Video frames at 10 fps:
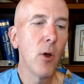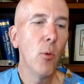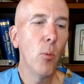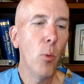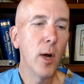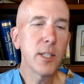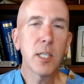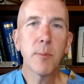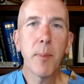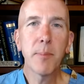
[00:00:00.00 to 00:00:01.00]
Once
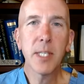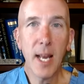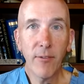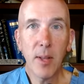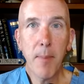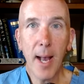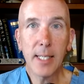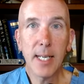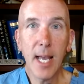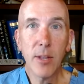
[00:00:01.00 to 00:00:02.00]
it's safely back
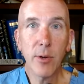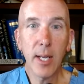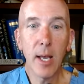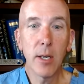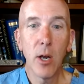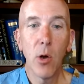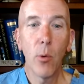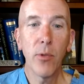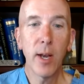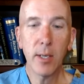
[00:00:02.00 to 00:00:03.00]
together again,
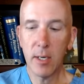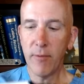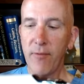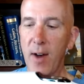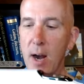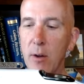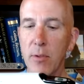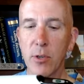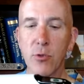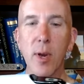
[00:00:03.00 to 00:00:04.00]
we're then going to fire
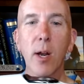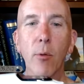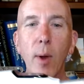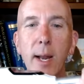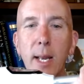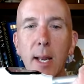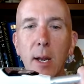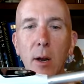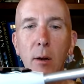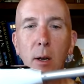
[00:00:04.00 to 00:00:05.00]
the trigger right
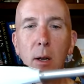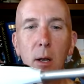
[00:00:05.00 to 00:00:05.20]
here.